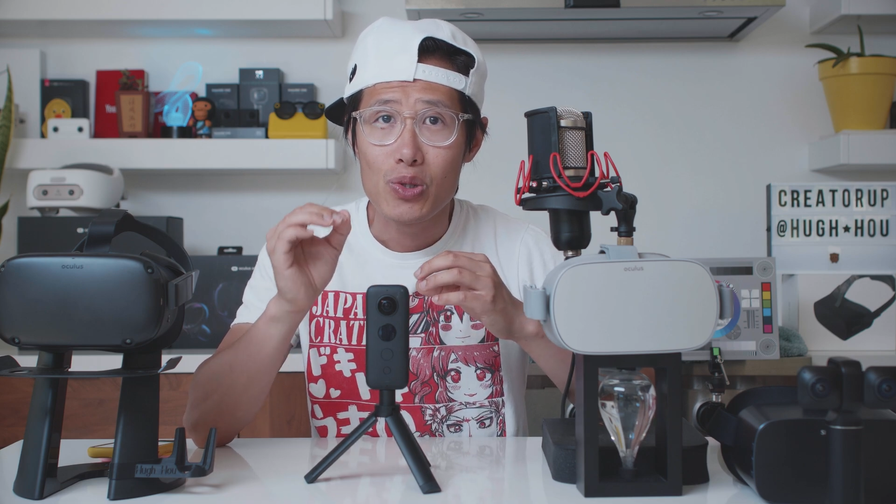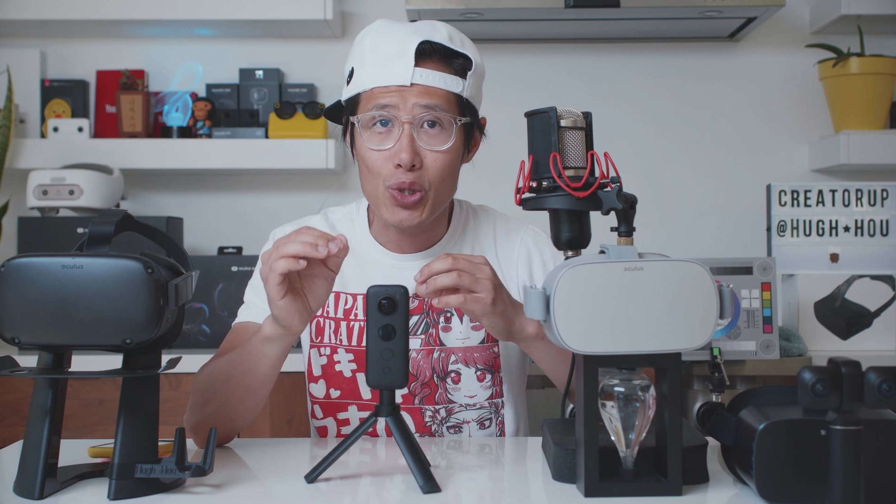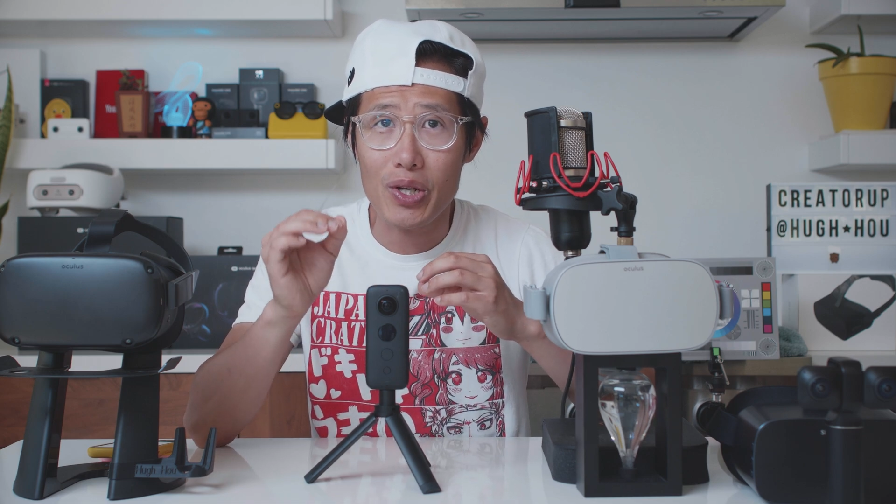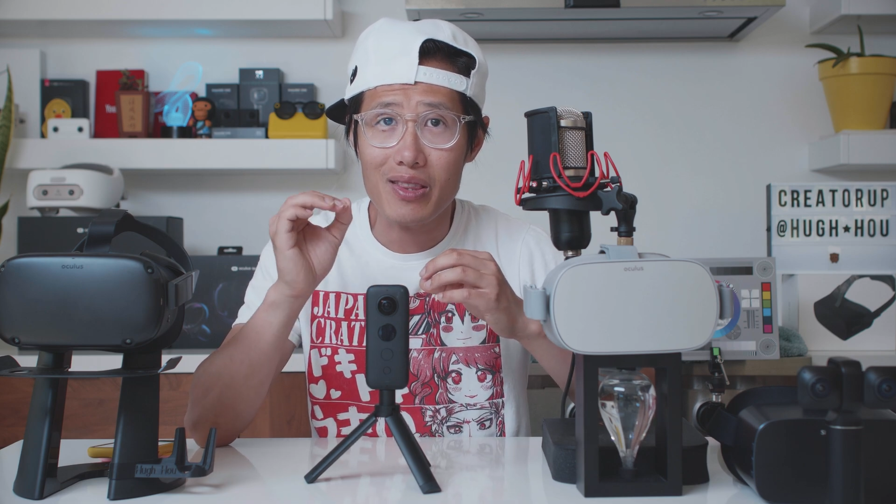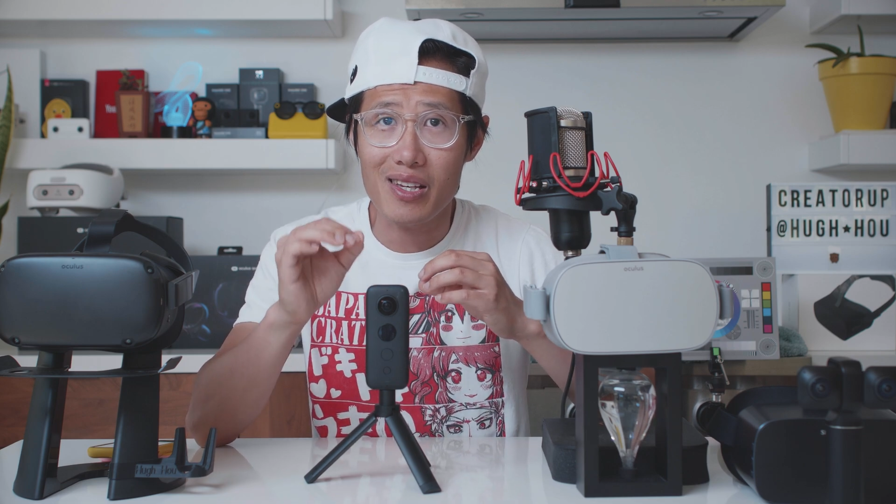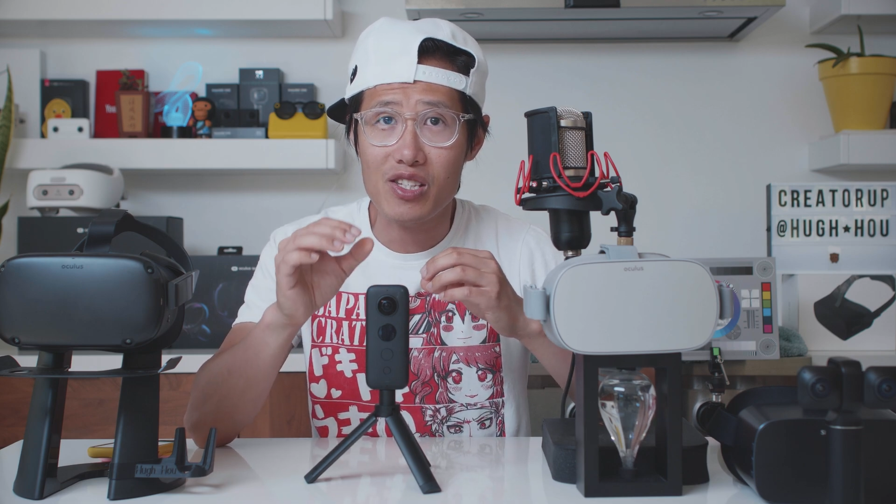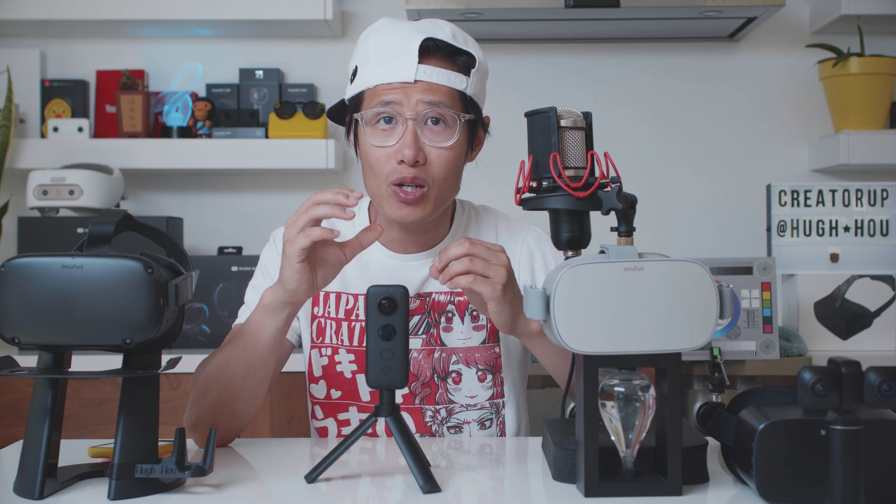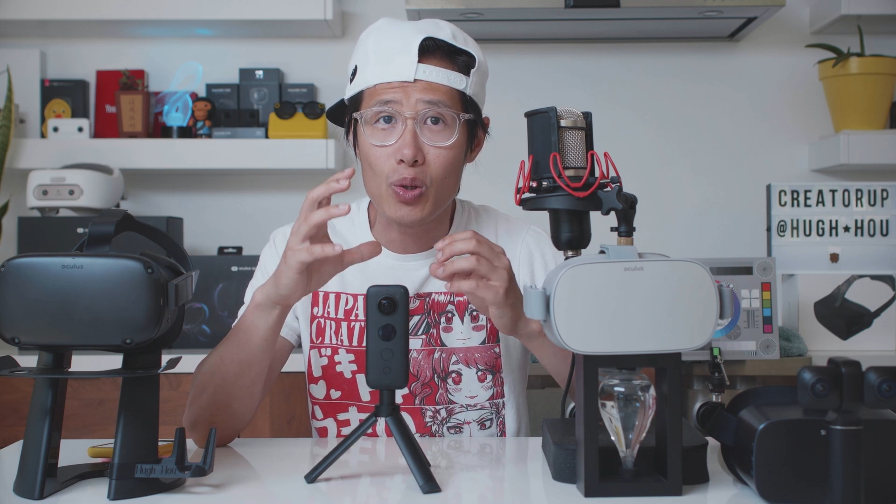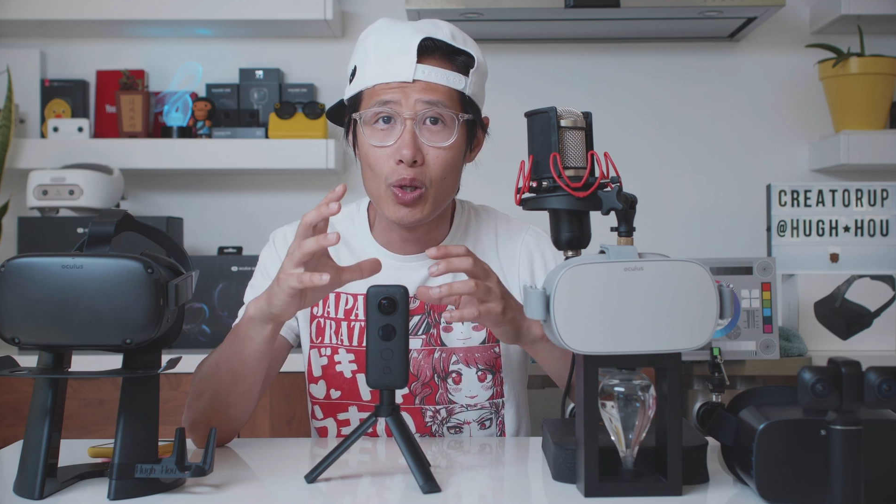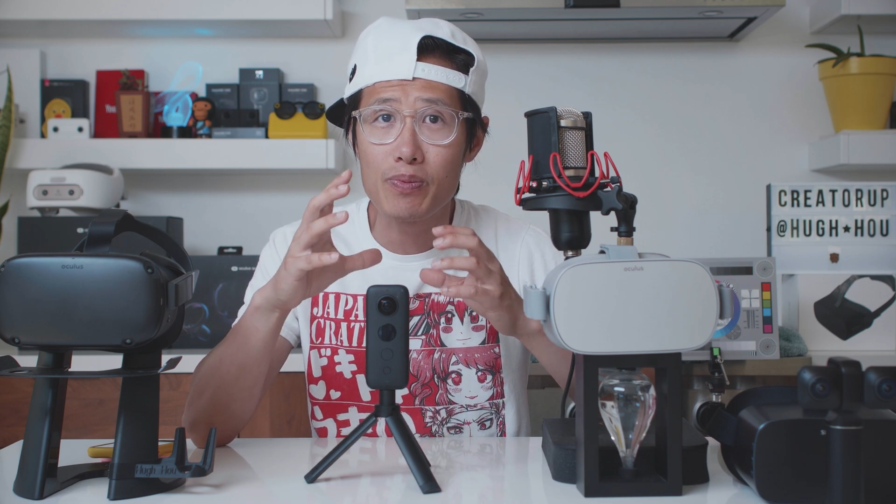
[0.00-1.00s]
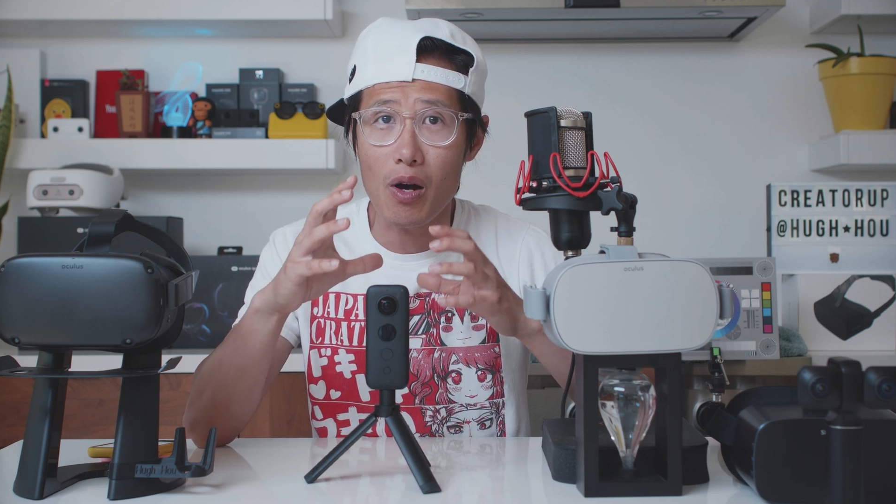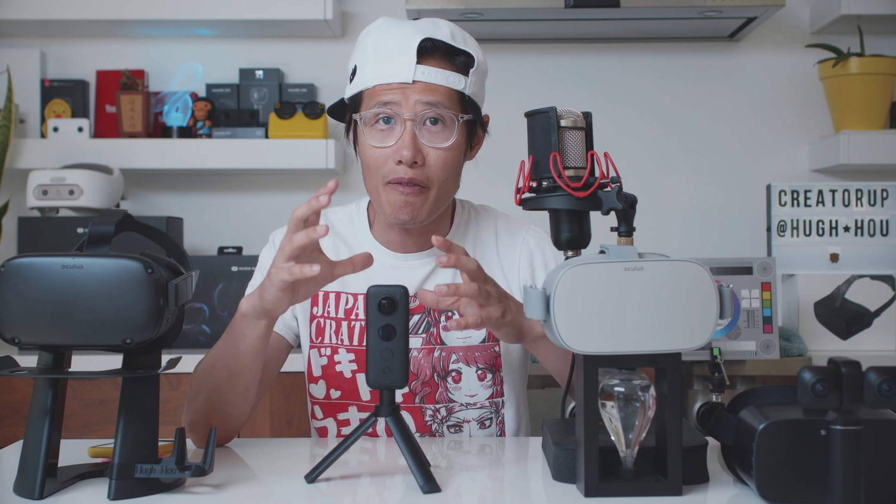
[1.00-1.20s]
treat these groups